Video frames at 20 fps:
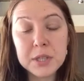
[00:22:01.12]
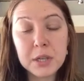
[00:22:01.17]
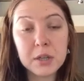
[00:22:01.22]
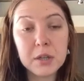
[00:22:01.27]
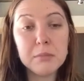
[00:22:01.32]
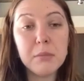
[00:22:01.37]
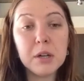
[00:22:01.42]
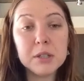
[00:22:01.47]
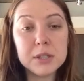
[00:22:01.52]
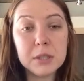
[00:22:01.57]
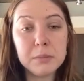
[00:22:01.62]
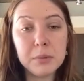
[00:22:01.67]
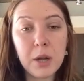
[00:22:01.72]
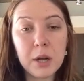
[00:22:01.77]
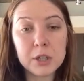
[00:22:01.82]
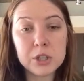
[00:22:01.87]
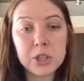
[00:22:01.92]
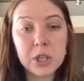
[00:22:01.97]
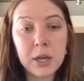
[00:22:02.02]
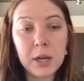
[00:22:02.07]
on the
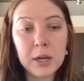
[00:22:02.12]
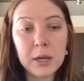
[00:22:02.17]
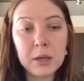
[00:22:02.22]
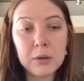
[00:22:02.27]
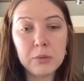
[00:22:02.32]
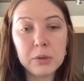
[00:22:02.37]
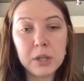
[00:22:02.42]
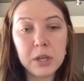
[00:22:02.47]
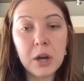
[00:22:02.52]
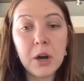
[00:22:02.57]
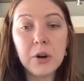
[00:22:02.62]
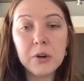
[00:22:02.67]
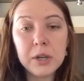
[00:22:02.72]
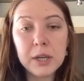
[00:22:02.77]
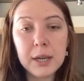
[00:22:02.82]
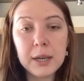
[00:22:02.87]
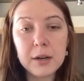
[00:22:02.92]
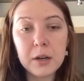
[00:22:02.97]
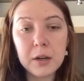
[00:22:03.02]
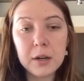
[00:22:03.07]
multi-blockchain and really
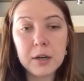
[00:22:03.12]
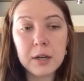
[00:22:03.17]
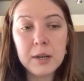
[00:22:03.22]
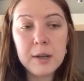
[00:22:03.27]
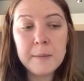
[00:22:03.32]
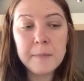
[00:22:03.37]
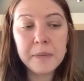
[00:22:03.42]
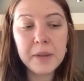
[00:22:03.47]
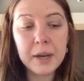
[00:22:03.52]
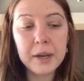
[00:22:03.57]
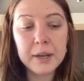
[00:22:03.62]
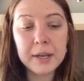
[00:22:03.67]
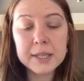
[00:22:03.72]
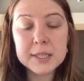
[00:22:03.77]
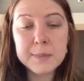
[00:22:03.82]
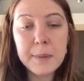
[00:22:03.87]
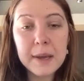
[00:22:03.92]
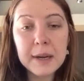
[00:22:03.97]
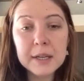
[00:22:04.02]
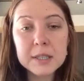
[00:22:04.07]
honing in on
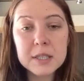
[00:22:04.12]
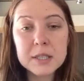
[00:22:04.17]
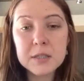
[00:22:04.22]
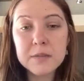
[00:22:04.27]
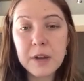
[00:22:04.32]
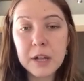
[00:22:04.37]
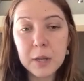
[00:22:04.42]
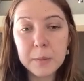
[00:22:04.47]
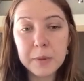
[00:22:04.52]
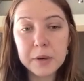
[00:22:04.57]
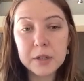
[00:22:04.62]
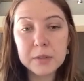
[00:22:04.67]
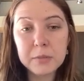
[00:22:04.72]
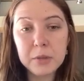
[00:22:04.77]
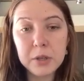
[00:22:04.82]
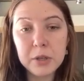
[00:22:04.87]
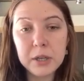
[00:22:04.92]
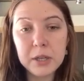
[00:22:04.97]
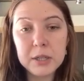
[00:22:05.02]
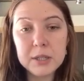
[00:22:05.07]
expanding to developer
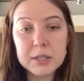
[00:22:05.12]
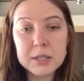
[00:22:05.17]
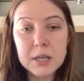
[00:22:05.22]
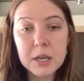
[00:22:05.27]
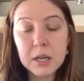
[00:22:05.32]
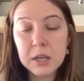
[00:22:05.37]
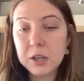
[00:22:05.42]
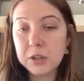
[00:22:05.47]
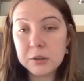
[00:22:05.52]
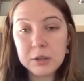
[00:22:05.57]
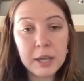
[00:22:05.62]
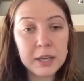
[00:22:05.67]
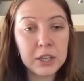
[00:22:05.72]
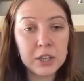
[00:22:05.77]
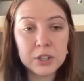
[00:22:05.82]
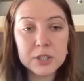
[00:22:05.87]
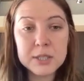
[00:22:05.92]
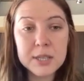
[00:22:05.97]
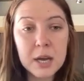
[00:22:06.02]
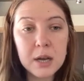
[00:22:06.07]
communities like
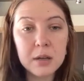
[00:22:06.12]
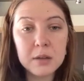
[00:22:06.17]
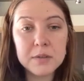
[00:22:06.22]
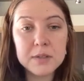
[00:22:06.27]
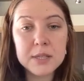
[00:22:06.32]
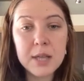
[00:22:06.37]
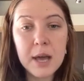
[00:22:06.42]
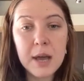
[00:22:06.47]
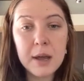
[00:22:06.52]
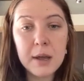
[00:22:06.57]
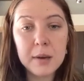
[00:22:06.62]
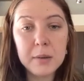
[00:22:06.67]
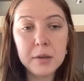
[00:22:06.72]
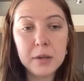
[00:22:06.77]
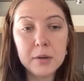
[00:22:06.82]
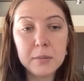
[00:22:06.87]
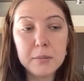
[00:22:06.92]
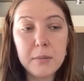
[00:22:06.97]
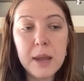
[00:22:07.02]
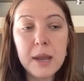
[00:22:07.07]
yourselves that
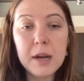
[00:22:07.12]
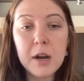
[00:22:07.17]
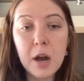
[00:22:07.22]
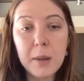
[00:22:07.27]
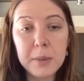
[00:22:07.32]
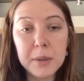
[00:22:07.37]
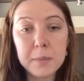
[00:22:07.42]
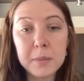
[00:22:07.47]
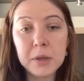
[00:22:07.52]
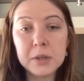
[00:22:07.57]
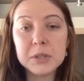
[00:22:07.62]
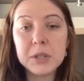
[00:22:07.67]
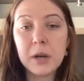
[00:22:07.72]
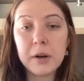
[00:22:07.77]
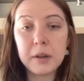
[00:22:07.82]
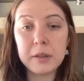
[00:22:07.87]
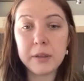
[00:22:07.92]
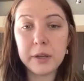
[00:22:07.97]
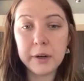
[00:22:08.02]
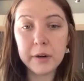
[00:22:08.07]
may not be building
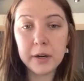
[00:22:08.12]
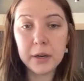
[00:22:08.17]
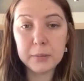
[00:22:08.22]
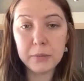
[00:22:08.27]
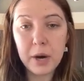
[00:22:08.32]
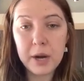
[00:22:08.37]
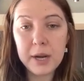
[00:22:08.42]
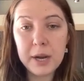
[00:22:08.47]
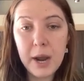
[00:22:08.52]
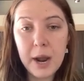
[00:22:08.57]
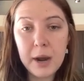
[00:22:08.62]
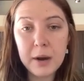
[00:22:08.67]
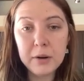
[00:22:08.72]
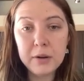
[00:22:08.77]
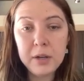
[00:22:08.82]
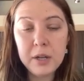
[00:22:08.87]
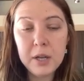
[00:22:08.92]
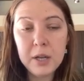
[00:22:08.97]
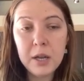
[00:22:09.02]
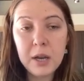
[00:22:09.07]
on Ethereum right
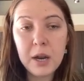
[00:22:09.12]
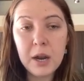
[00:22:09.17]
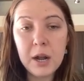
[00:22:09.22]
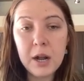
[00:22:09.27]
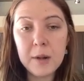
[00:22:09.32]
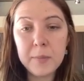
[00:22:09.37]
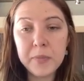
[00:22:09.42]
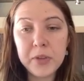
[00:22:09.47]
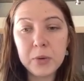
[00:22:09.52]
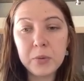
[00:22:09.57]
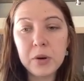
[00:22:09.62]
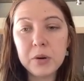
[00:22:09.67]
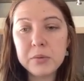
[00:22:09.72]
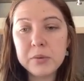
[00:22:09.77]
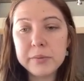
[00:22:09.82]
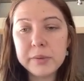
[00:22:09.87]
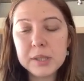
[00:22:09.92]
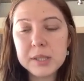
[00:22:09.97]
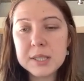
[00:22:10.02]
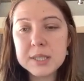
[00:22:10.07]
now. And what
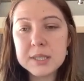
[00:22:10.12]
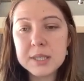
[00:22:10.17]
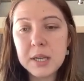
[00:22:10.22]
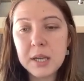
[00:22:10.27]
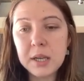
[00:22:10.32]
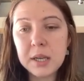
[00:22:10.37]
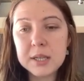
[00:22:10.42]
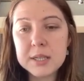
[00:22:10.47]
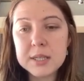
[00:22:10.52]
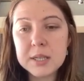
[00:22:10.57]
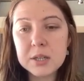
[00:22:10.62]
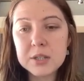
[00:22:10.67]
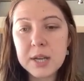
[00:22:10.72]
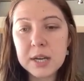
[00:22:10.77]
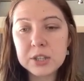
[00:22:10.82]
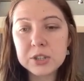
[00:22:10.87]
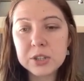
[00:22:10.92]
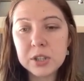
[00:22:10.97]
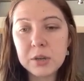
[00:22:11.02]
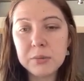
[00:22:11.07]
we're really seeing is there's
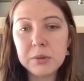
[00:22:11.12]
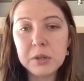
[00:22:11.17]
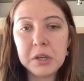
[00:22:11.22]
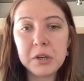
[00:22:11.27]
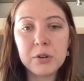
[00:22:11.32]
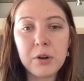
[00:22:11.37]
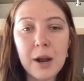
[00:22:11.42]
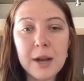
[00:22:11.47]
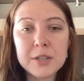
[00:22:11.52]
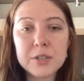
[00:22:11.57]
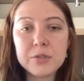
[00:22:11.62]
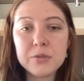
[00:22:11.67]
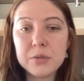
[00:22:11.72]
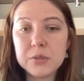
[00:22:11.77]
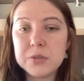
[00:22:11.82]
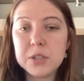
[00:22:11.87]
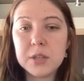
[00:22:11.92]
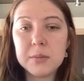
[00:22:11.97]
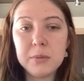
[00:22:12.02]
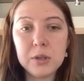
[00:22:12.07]
actually a really
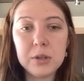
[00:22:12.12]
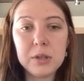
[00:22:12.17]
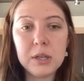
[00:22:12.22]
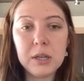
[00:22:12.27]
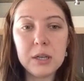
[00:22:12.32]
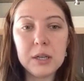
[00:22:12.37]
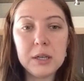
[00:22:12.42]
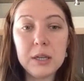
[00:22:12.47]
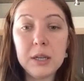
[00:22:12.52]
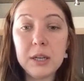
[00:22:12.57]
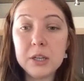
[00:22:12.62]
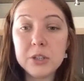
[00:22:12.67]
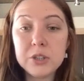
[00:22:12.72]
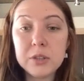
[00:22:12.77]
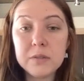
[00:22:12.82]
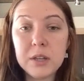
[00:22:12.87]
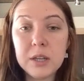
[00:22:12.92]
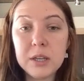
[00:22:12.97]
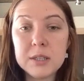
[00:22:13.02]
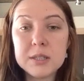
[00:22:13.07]
grassroots community in each
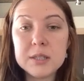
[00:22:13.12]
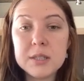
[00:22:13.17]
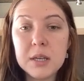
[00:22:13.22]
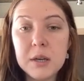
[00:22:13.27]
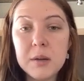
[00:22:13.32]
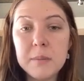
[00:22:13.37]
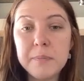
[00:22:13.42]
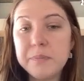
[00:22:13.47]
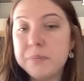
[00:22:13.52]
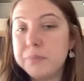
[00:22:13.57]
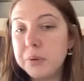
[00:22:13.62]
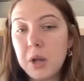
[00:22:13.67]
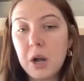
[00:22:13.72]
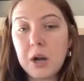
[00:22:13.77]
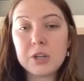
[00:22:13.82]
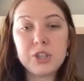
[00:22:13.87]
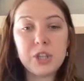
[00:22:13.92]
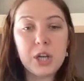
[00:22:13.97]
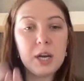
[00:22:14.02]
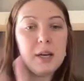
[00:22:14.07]
of these
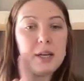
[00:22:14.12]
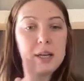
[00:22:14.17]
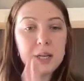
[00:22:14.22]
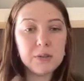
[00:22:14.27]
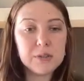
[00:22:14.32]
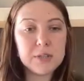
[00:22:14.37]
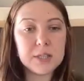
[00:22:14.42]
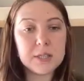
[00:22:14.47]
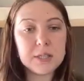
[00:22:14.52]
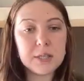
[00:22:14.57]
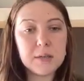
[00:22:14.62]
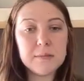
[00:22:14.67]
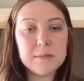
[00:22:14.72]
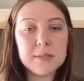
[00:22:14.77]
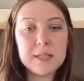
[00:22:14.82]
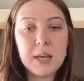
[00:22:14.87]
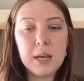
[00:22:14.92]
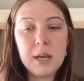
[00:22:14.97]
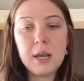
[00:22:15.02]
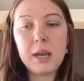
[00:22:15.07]
blockchain ecosystems,
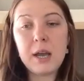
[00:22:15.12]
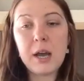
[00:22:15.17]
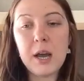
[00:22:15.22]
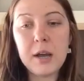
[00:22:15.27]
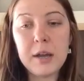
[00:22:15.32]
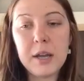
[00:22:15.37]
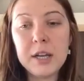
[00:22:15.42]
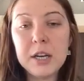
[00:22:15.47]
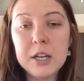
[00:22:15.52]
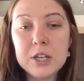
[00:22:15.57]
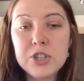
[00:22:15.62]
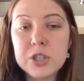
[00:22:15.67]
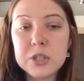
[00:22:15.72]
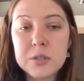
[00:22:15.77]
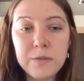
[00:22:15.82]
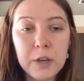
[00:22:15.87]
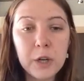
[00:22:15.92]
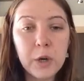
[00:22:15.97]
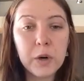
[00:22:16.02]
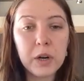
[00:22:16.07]
and it's
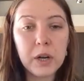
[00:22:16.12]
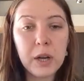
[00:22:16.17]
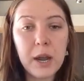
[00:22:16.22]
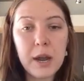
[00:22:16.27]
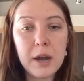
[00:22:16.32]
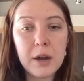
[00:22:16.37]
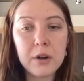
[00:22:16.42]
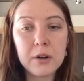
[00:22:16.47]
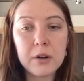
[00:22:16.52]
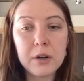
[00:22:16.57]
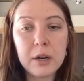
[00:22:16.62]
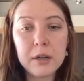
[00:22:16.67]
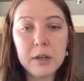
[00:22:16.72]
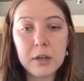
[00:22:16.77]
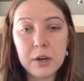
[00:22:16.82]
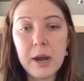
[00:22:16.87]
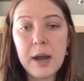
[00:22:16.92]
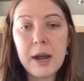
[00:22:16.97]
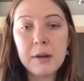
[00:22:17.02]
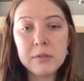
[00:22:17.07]
just figuring out
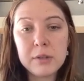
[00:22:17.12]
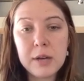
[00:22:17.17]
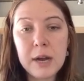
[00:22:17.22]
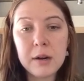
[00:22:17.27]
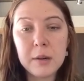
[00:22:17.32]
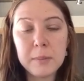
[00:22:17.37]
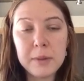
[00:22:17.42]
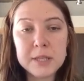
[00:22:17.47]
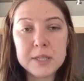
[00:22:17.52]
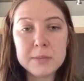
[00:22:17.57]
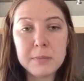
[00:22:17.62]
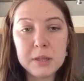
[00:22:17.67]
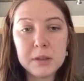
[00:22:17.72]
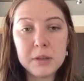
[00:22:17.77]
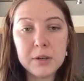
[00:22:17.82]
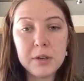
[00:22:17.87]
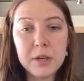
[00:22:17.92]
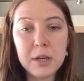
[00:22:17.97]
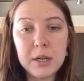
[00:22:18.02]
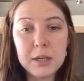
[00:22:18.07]
how to best meet
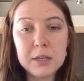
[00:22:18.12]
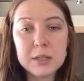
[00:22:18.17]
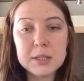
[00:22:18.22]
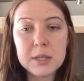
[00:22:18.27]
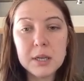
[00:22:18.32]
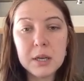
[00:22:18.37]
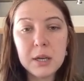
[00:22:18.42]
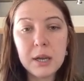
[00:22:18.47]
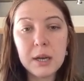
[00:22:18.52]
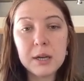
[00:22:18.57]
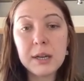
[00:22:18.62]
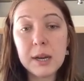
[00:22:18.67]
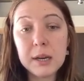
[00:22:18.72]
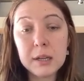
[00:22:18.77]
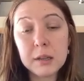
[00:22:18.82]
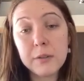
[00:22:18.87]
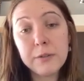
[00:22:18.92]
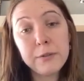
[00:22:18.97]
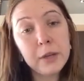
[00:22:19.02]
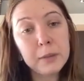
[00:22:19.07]
their needs and
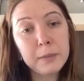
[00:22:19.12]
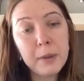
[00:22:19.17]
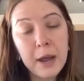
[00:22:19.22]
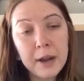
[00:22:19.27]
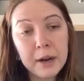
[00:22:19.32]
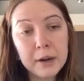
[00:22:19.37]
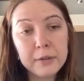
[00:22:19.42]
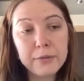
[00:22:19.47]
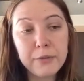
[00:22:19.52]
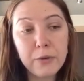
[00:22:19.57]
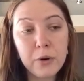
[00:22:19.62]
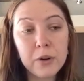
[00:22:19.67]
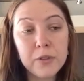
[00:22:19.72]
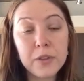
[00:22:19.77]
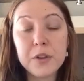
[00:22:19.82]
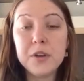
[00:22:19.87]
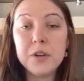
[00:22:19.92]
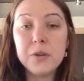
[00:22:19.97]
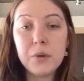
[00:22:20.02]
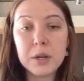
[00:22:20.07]
getting the feedback for
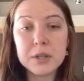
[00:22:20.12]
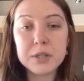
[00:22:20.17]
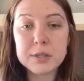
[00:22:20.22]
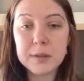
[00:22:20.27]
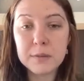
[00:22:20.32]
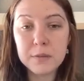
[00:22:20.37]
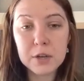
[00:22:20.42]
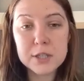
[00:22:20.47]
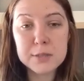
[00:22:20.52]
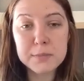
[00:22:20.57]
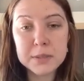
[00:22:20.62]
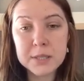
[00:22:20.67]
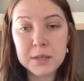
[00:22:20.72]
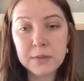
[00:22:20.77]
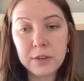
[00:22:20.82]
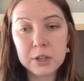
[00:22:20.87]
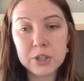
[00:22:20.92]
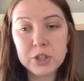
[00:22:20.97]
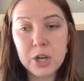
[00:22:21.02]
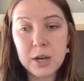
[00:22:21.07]
the nuances of their
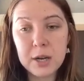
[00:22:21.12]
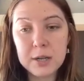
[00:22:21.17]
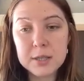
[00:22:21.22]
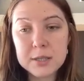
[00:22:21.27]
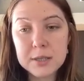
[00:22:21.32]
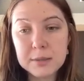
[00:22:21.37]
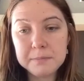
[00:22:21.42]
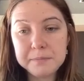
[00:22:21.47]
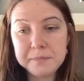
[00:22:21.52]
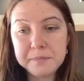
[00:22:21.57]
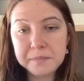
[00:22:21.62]
specific chains.